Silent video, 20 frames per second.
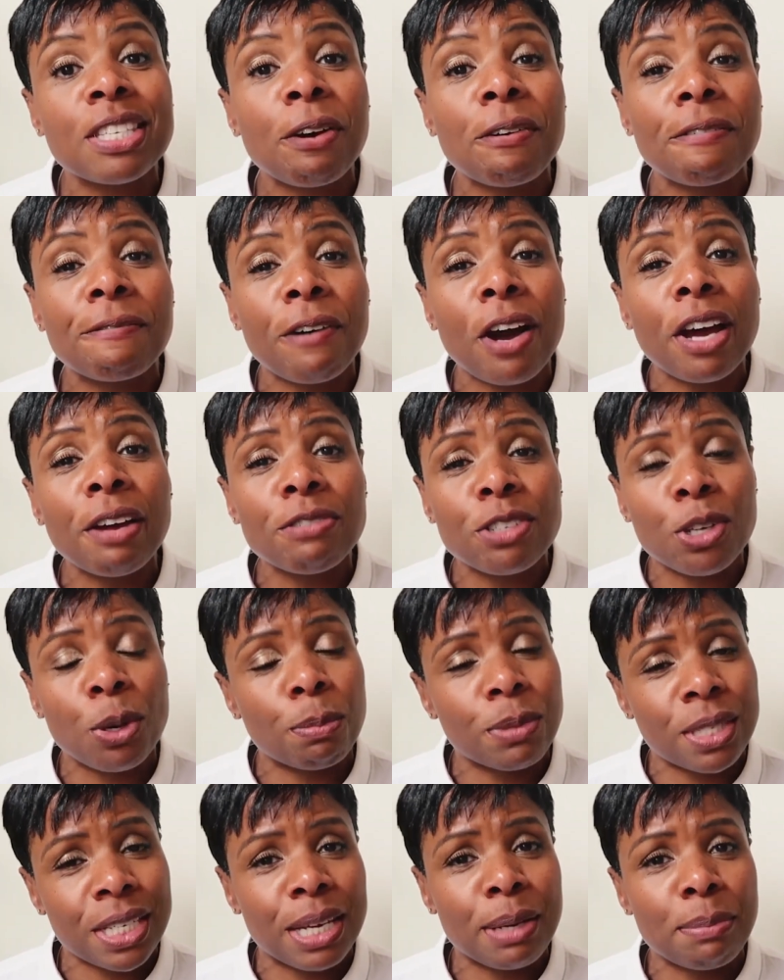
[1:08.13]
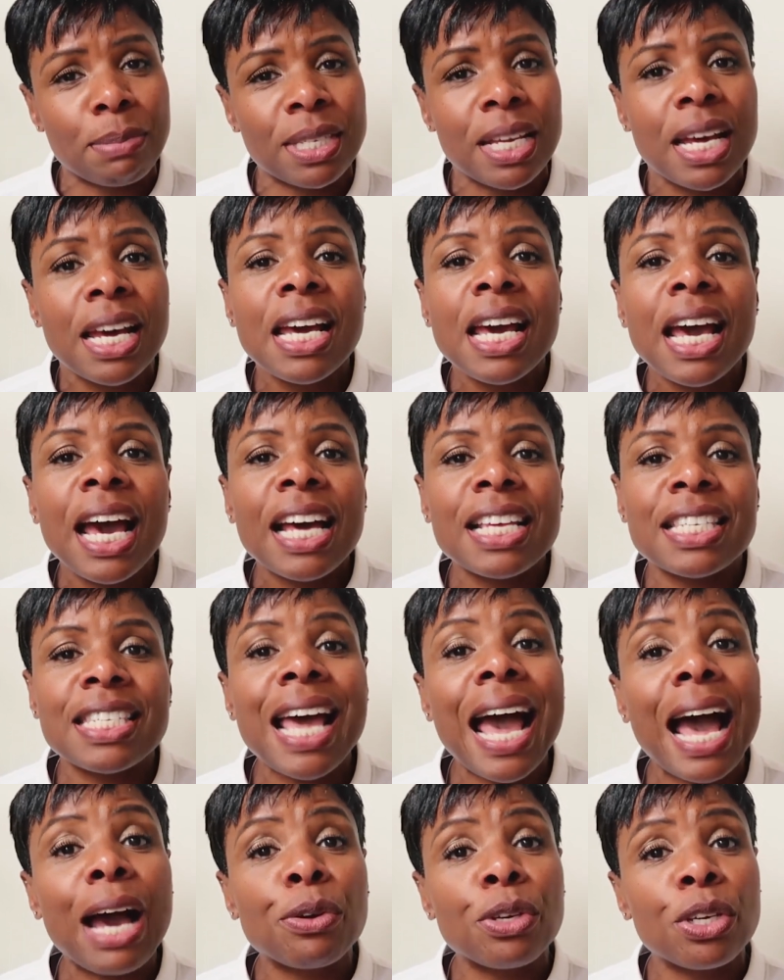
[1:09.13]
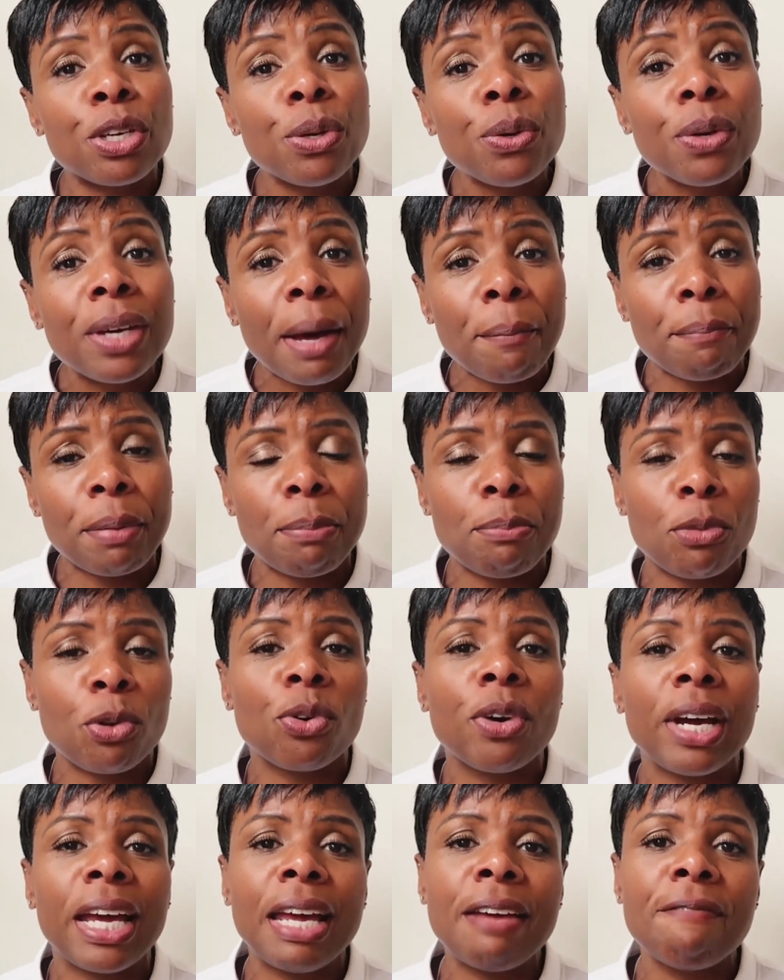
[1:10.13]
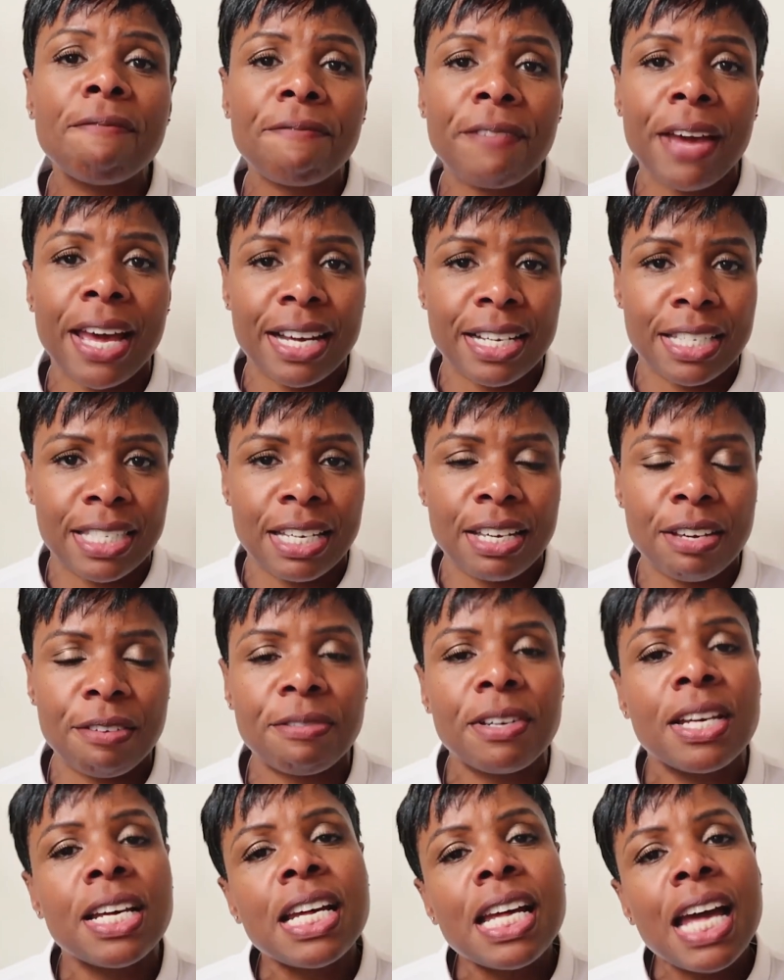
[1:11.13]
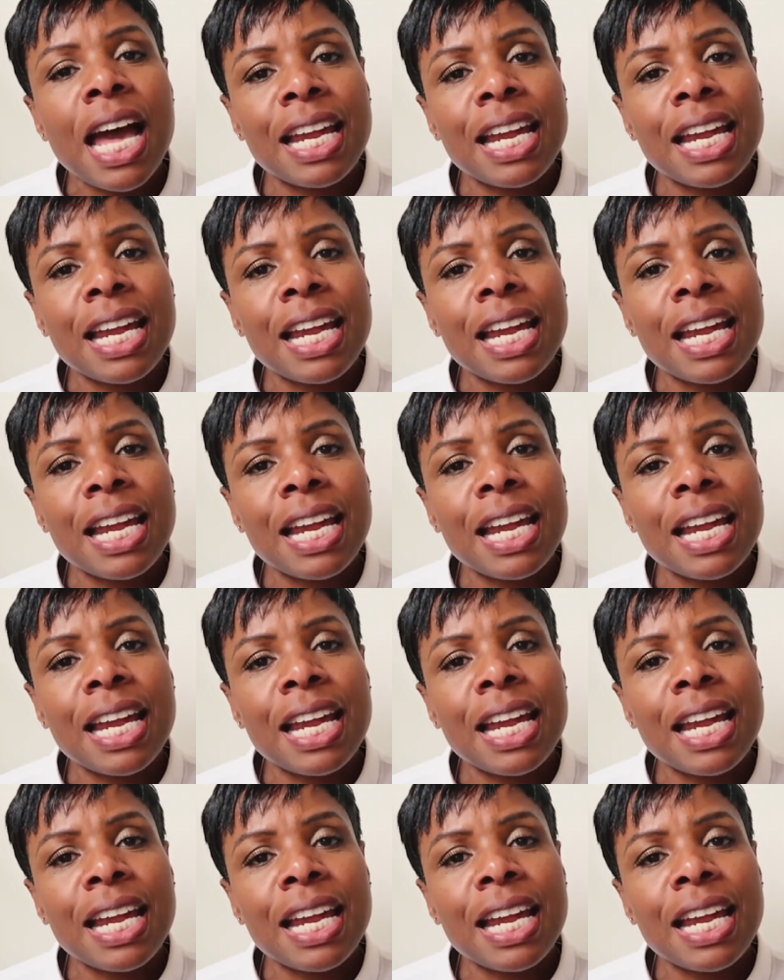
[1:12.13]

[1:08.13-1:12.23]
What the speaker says: So 5 top tips as to how you can be more effective